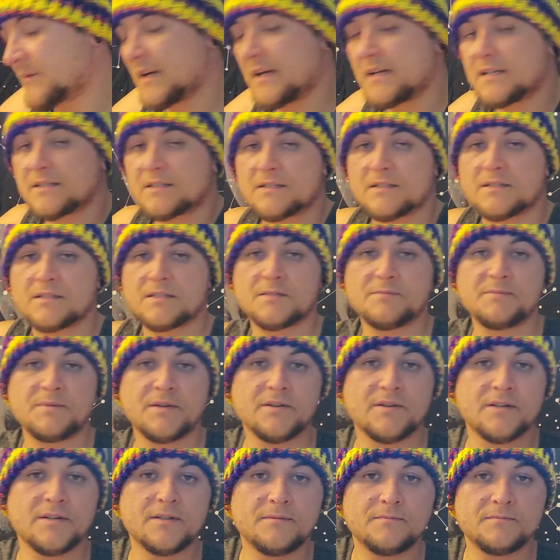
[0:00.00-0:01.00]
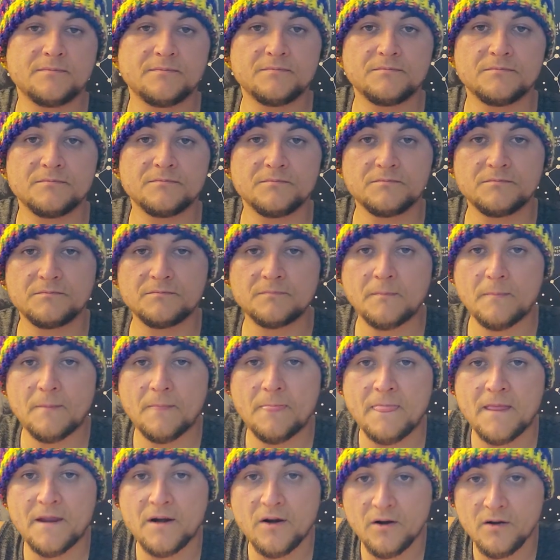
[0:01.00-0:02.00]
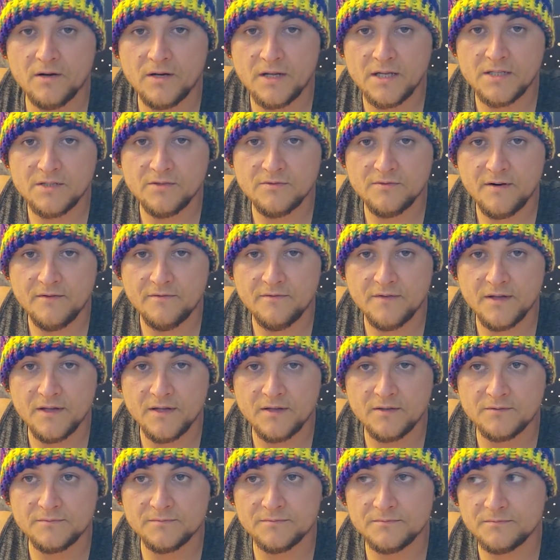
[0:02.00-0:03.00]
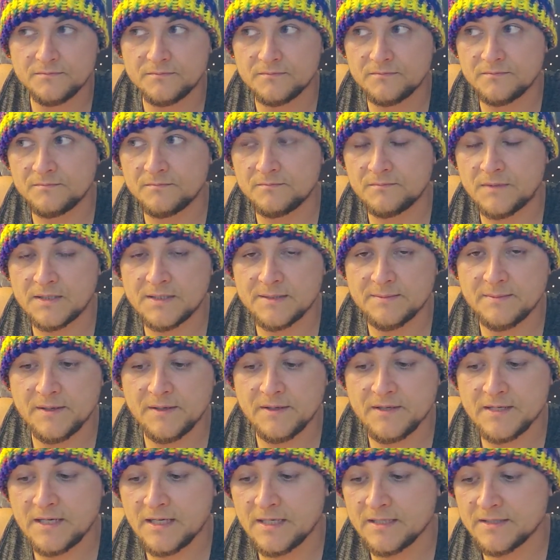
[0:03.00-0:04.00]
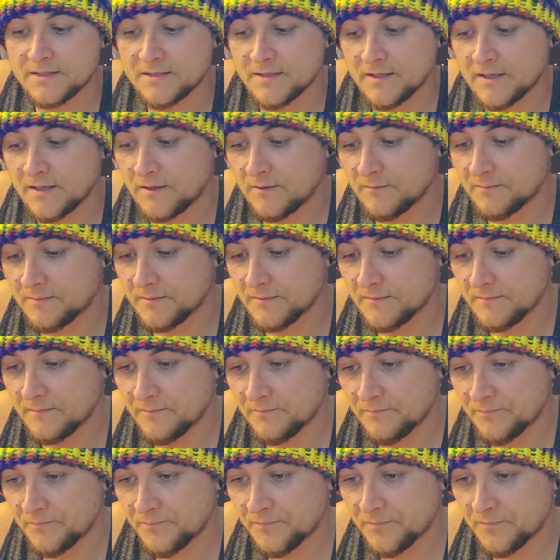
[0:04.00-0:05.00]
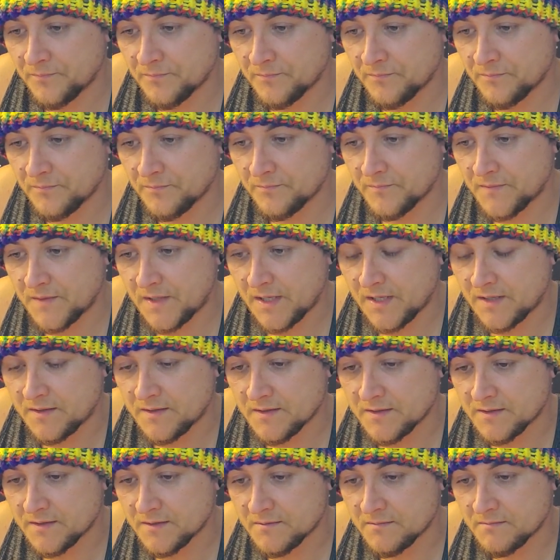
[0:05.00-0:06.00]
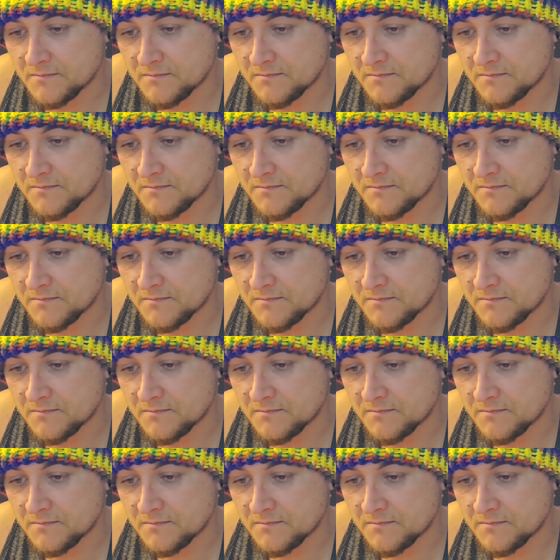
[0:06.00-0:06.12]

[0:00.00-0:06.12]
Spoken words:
asked Spirit and Archangel Raphael, my spirit guides, to help take this